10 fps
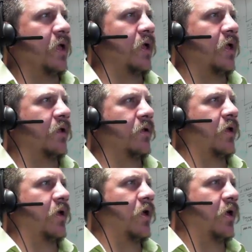and
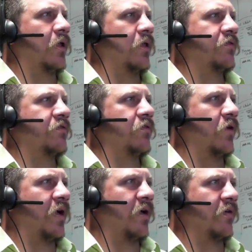let's
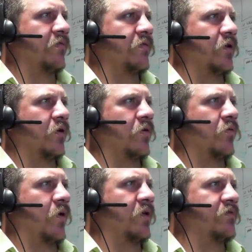have,
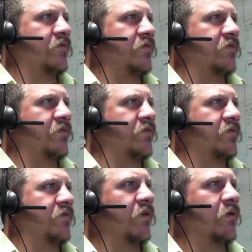wait 10
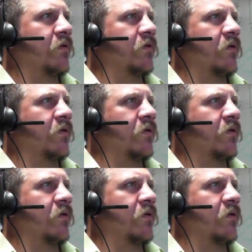seconds here.